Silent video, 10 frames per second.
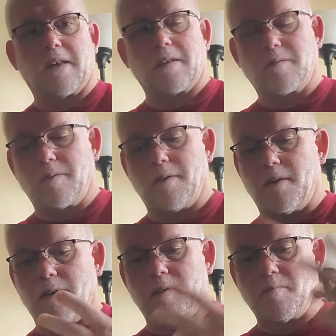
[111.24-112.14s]
get
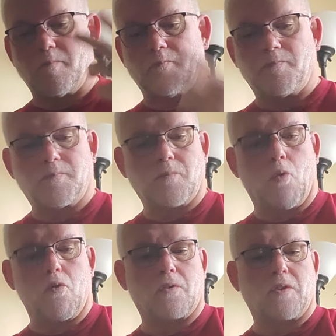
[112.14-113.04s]

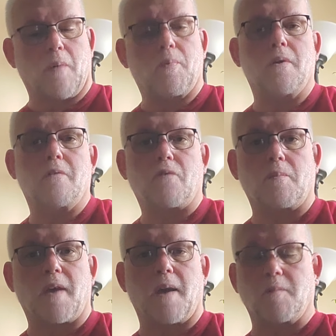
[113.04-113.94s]
worked up
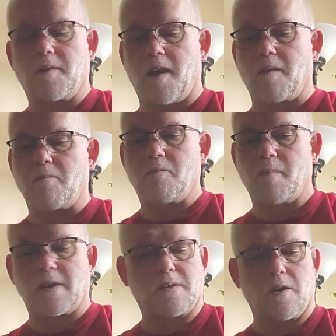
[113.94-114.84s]
from time to time.
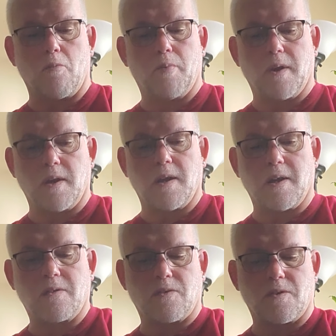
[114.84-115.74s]
My COPD,
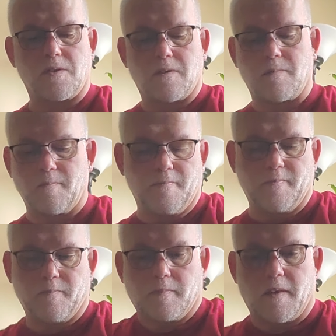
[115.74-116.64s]
it's just,
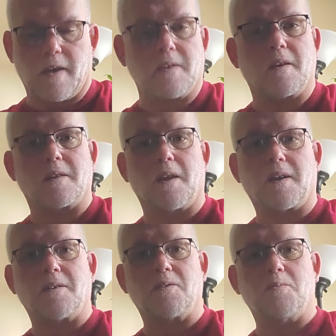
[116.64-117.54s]
yeah, nothing I
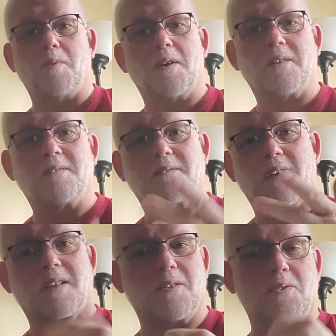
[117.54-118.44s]
can do about it. Thank the